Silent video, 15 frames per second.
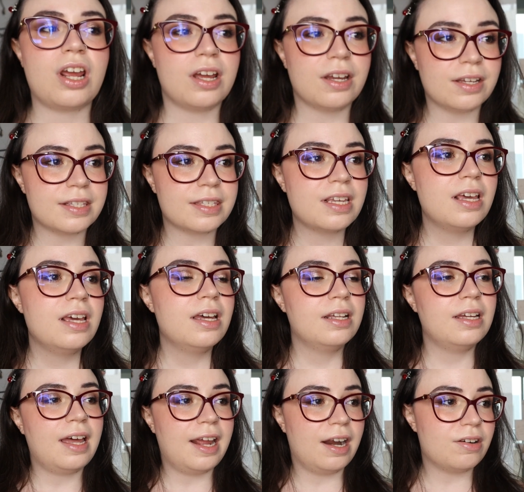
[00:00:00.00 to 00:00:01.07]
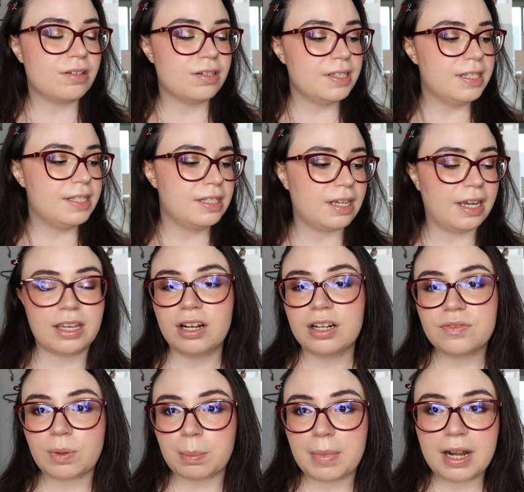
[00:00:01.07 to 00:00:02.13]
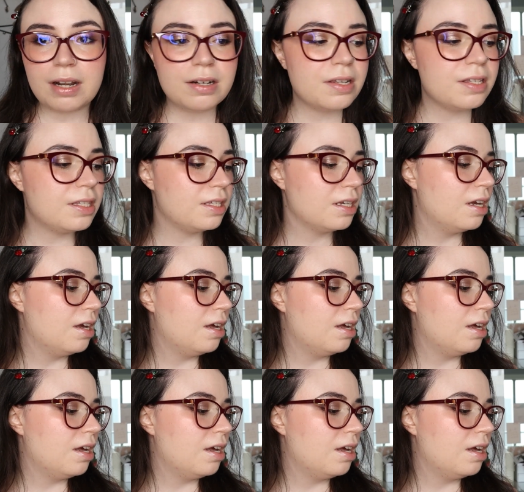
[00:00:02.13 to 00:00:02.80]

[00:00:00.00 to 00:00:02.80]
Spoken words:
as Harrods. I got it from Harrods.